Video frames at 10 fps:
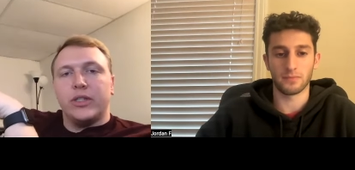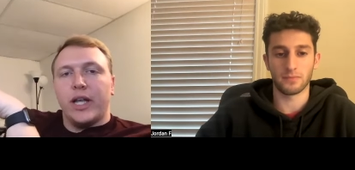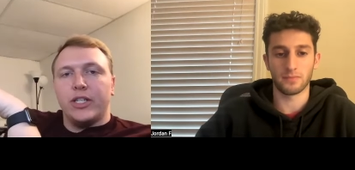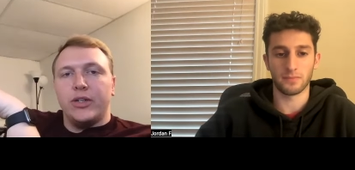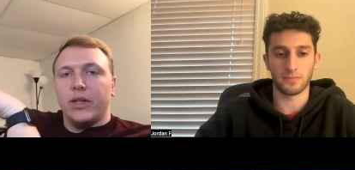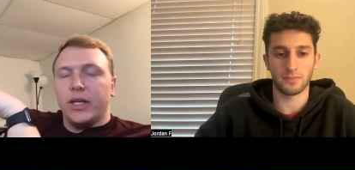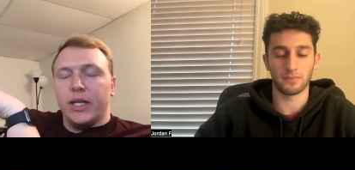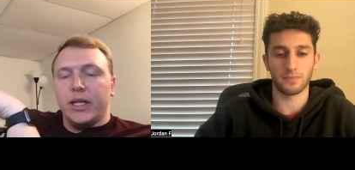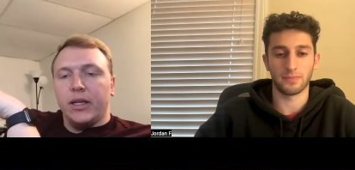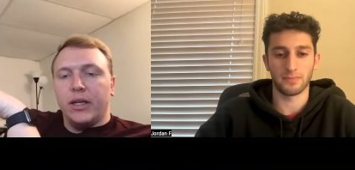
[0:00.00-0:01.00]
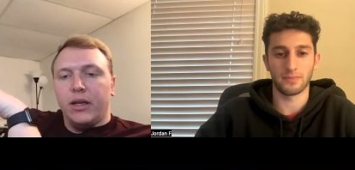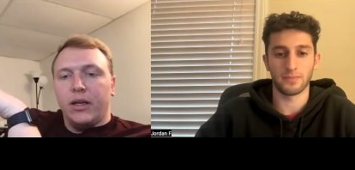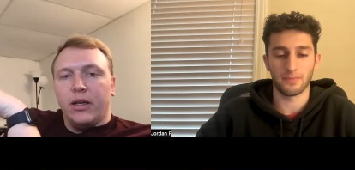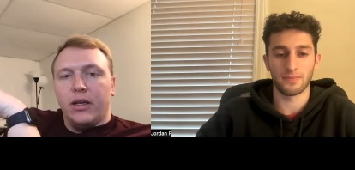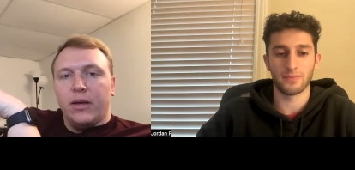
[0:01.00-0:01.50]
Speaker 1: that you need
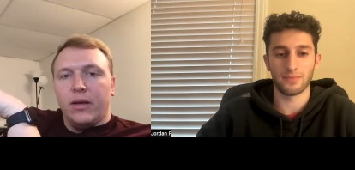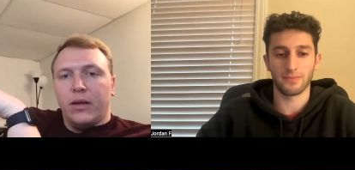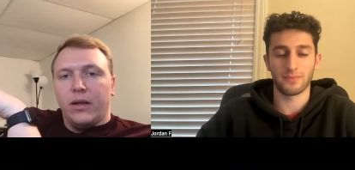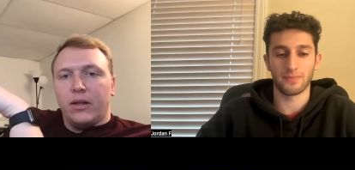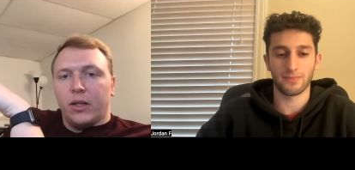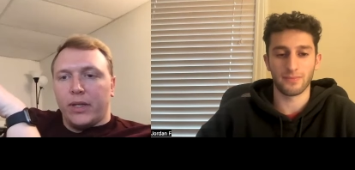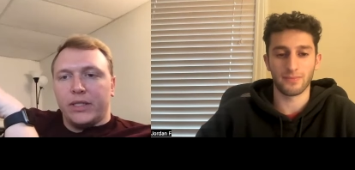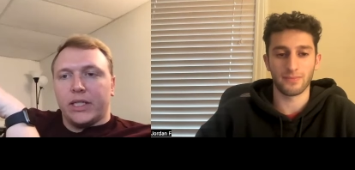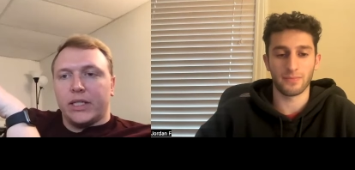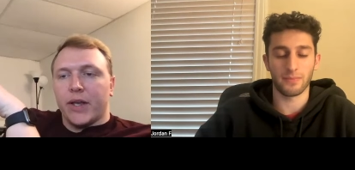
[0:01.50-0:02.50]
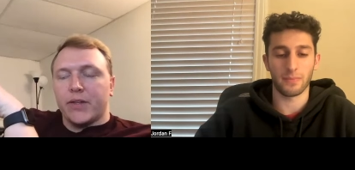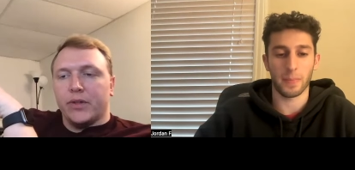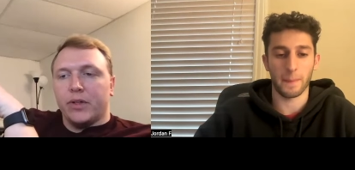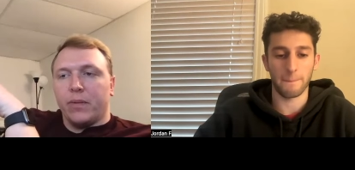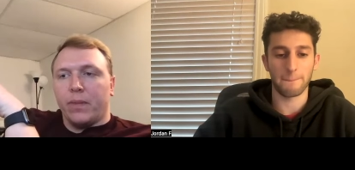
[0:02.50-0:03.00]
to be
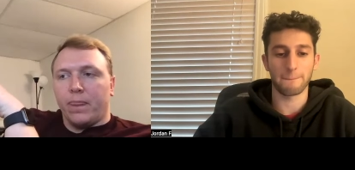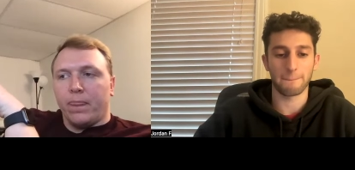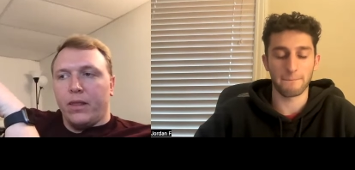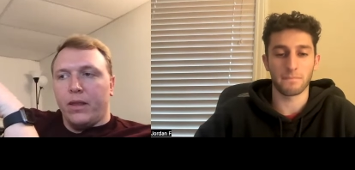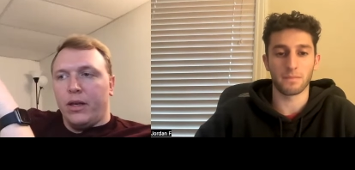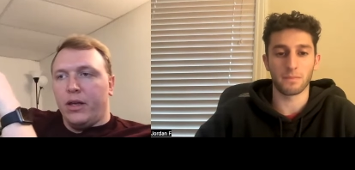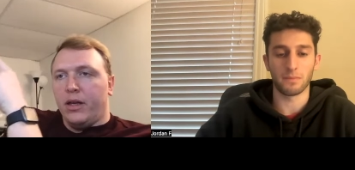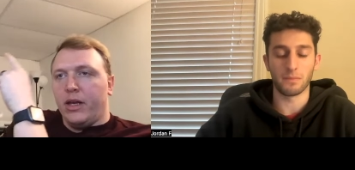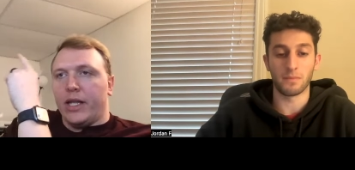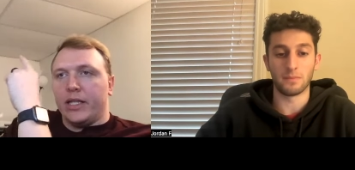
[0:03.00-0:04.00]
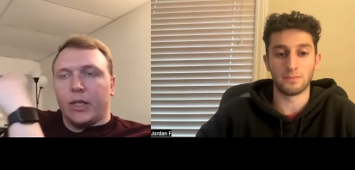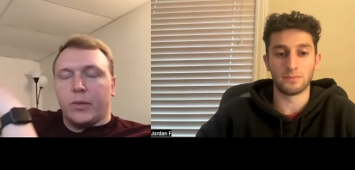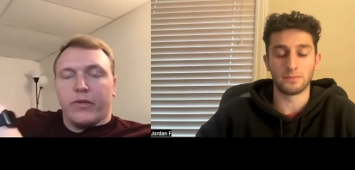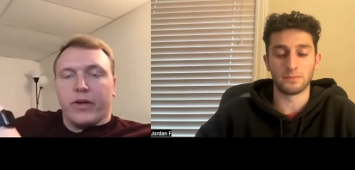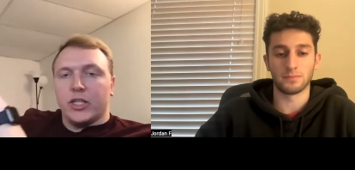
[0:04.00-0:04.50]
successful. It's going to
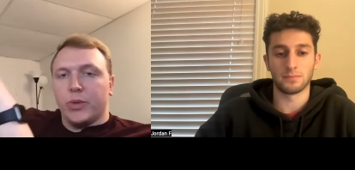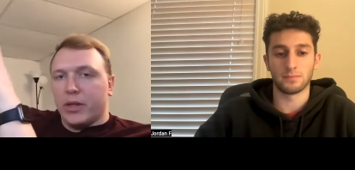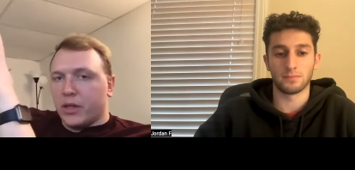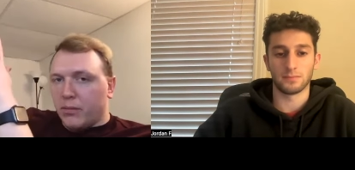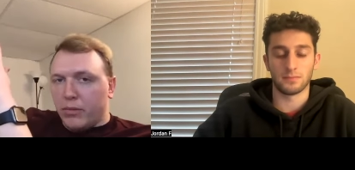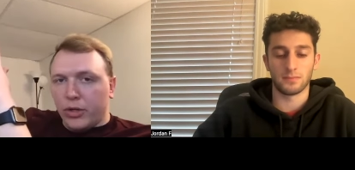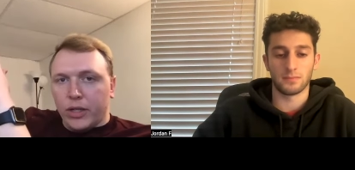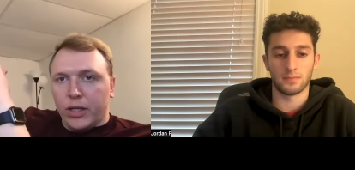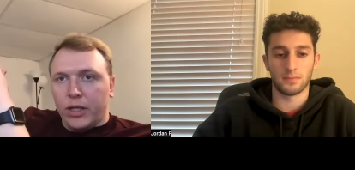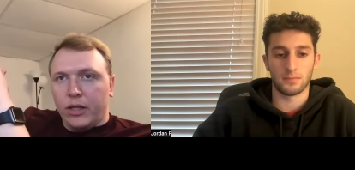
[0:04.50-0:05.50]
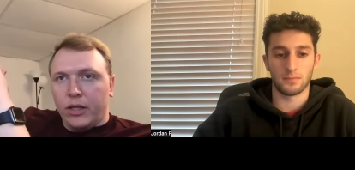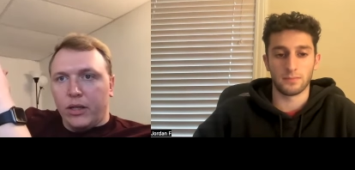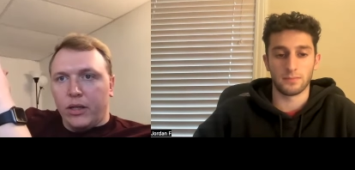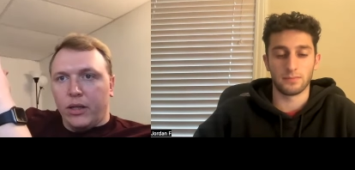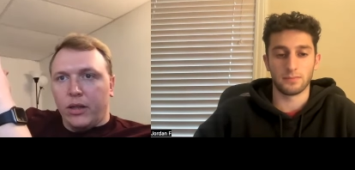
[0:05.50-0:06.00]
provide you with a community
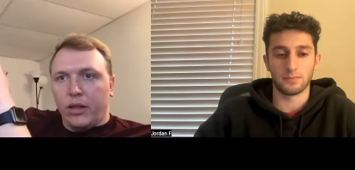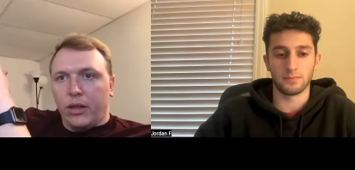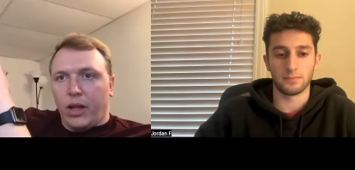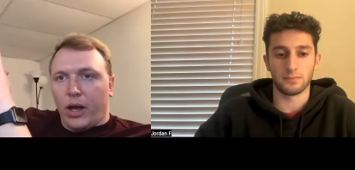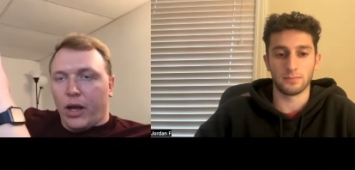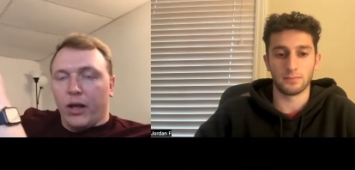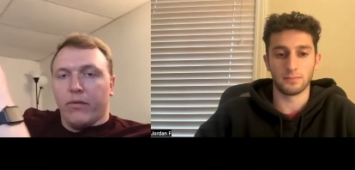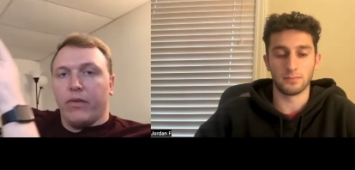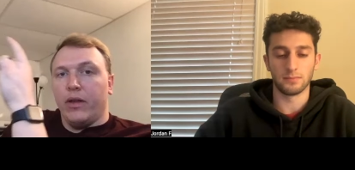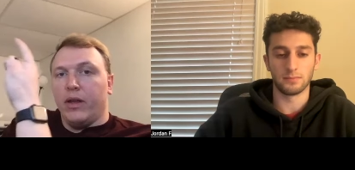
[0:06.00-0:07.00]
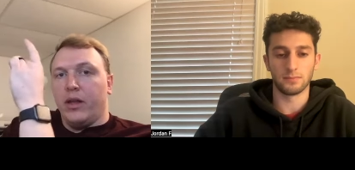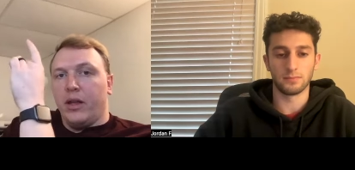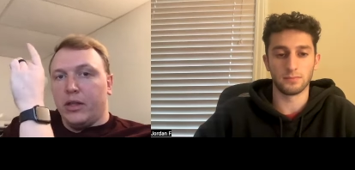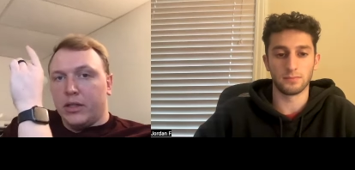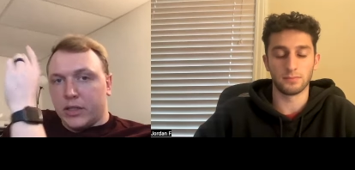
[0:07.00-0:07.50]
of
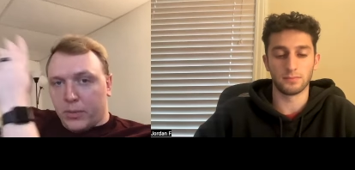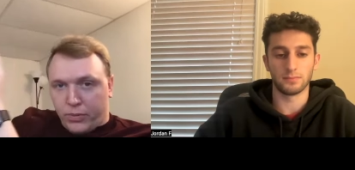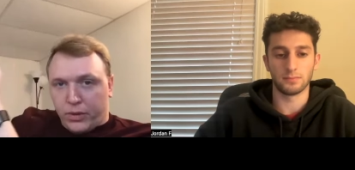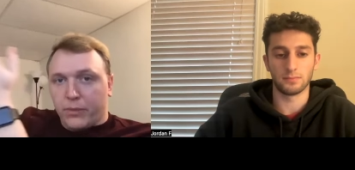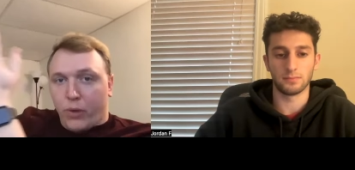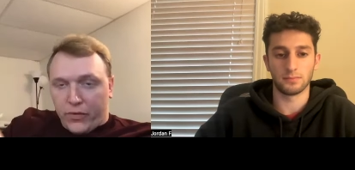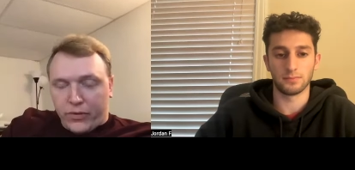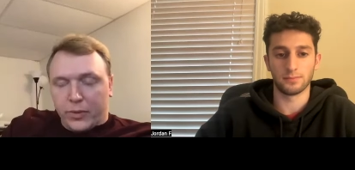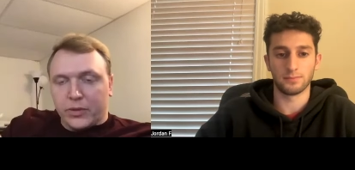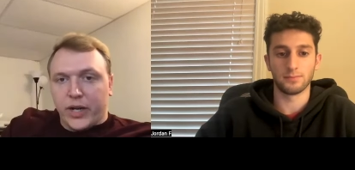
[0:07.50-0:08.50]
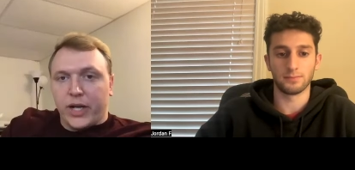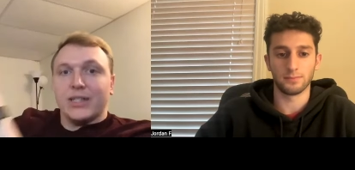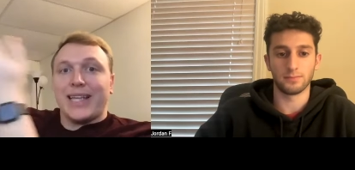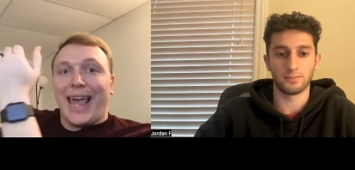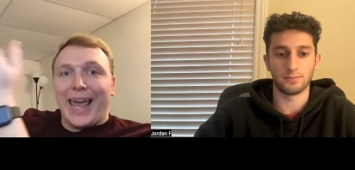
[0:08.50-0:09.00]
some profitable traders
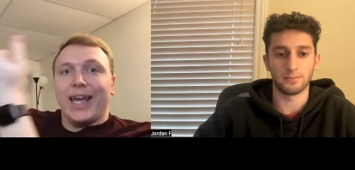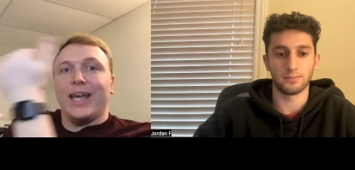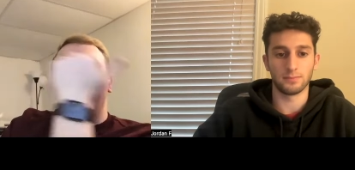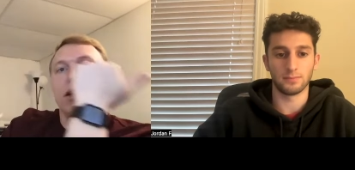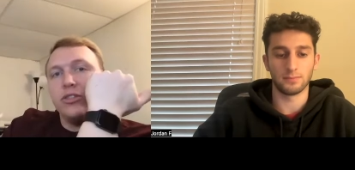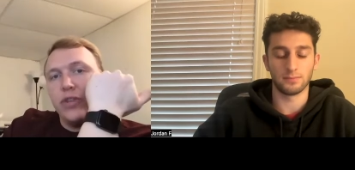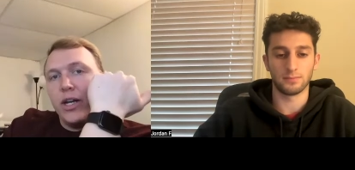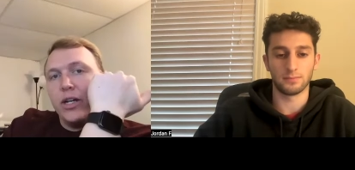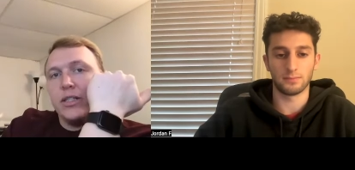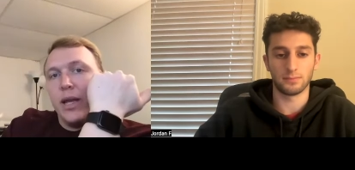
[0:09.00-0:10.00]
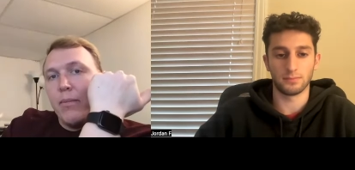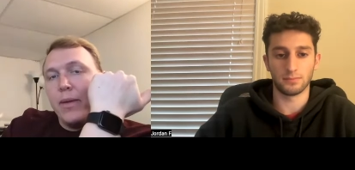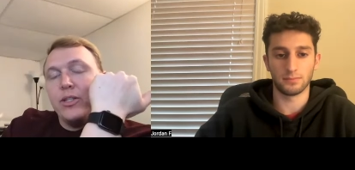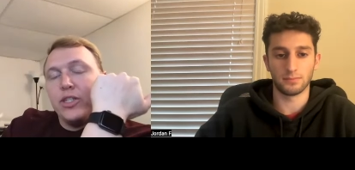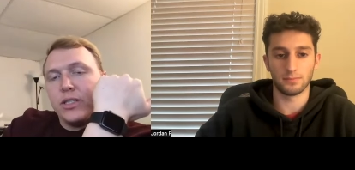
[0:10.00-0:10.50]
and traders that maybe
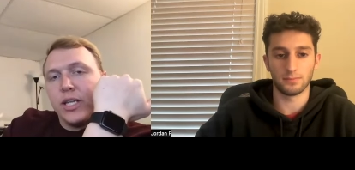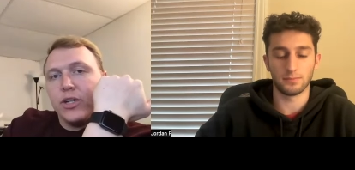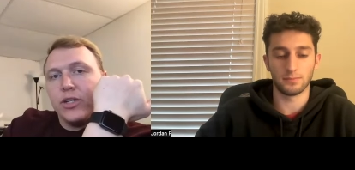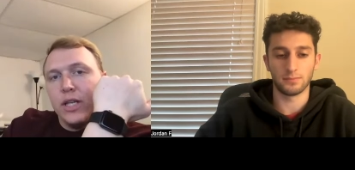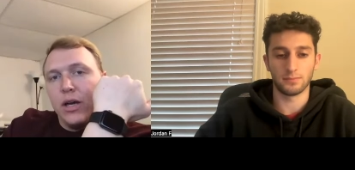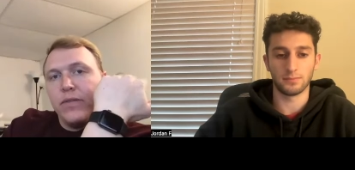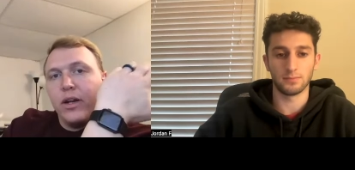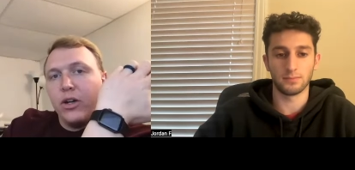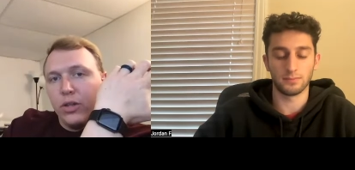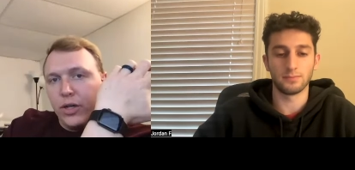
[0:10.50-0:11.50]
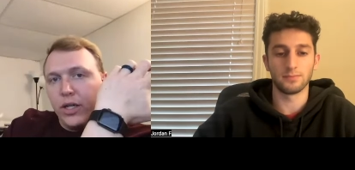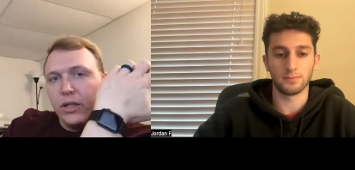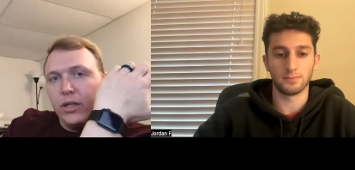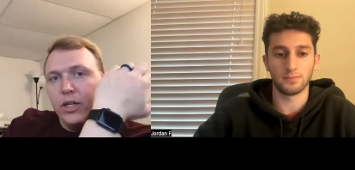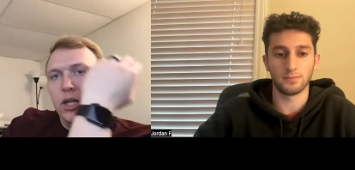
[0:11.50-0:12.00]
just like yourself that are learning.
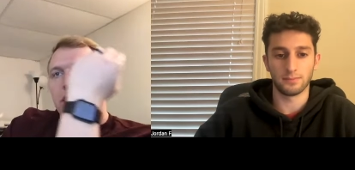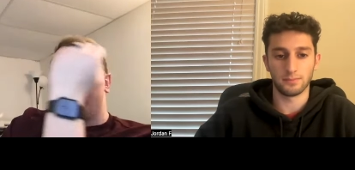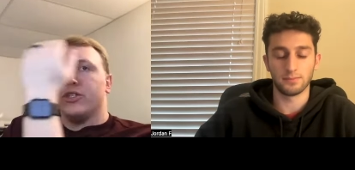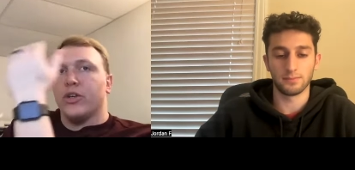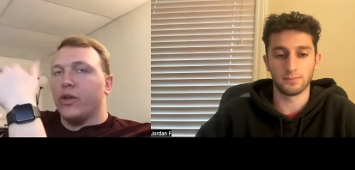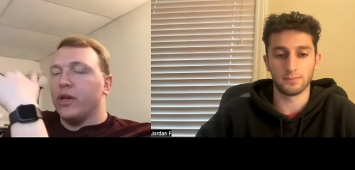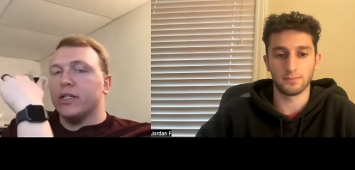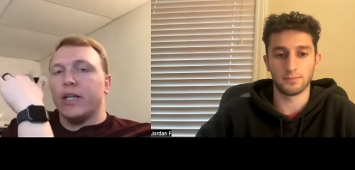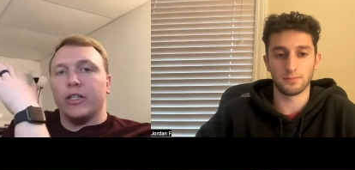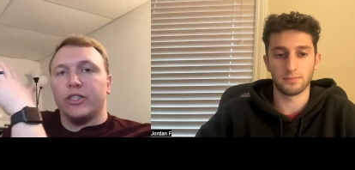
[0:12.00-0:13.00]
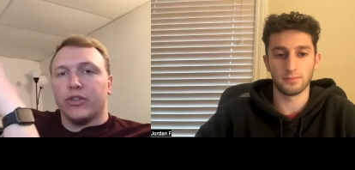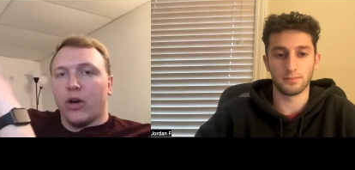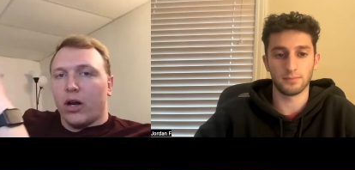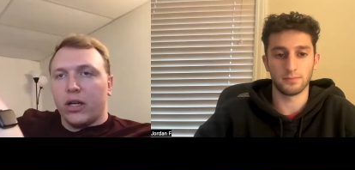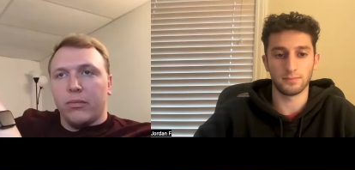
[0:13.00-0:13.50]
So there is a
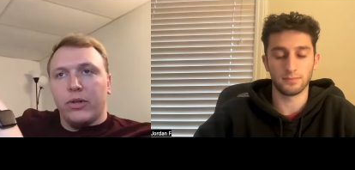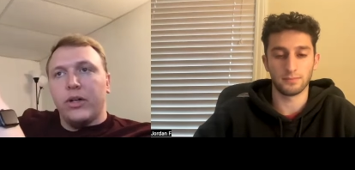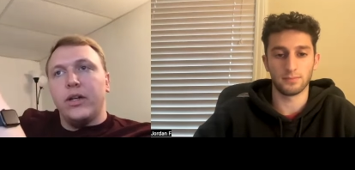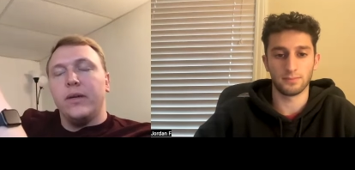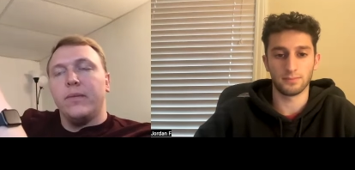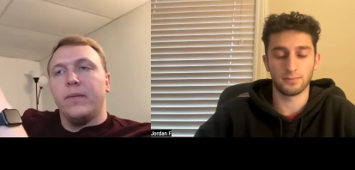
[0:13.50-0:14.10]
strong community.